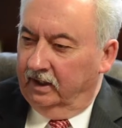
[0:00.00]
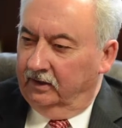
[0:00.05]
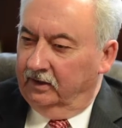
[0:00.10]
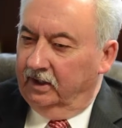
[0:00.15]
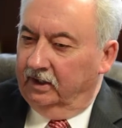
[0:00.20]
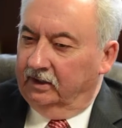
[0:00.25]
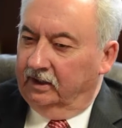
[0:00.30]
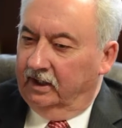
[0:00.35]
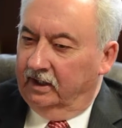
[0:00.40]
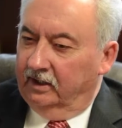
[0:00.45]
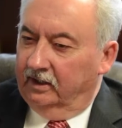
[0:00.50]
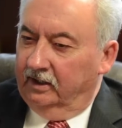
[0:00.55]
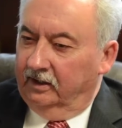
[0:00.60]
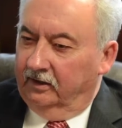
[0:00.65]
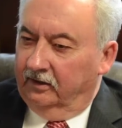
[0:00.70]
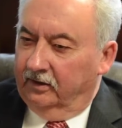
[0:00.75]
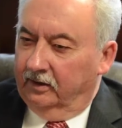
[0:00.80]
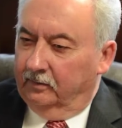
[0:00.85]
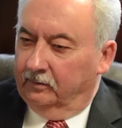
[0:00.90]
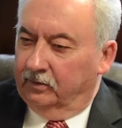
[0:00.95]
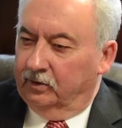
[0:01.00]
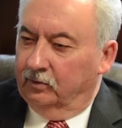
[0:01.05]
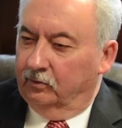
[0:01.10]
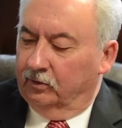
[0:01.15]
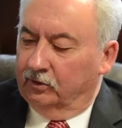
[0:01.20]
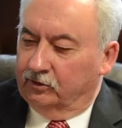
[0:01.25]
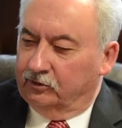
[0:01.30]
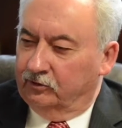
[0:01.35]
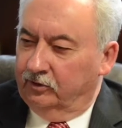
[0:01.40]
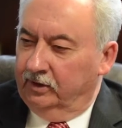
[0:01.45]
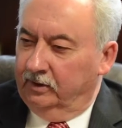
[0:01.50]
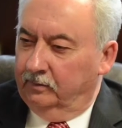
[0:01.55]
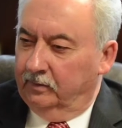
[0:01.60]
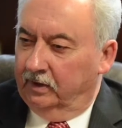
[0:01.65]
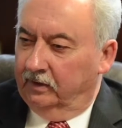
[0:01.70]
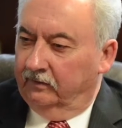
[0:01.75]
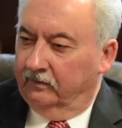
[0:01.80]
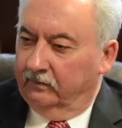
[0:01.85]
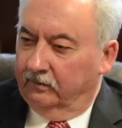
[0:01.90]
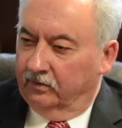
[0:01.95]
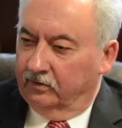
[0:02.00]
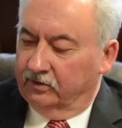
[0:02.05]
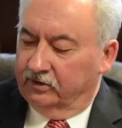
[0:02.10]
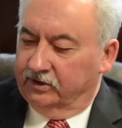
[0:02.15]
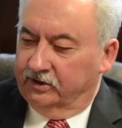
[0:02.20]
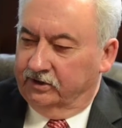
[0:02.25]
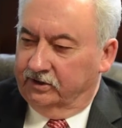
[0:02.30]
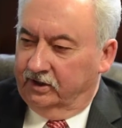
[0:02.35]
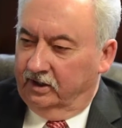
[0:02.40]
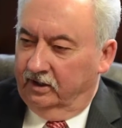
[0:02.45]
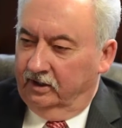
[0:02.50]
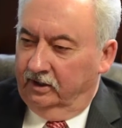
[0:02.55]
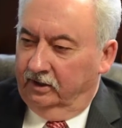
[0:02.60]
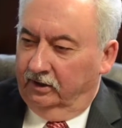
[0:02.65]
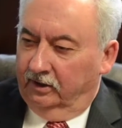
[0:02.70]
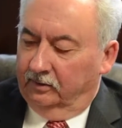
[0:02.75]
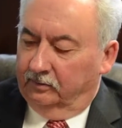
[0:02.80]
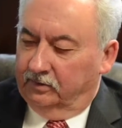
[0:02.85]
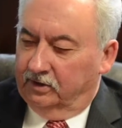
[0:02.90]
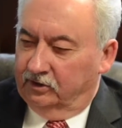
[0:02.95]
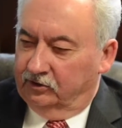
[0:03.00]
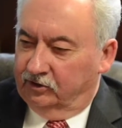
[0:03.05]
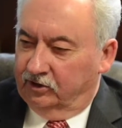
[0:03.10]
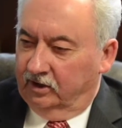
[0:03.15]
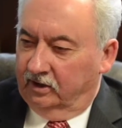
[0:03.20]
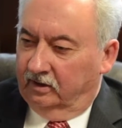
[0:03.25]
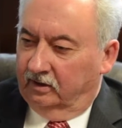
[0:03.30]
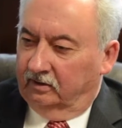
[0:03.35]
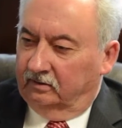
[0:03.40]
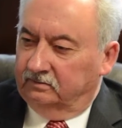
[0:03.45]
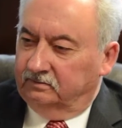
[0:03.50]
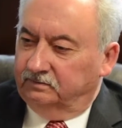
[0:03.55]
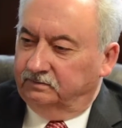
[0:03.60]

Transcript: and then getting them to a treatment versus getting them to jail.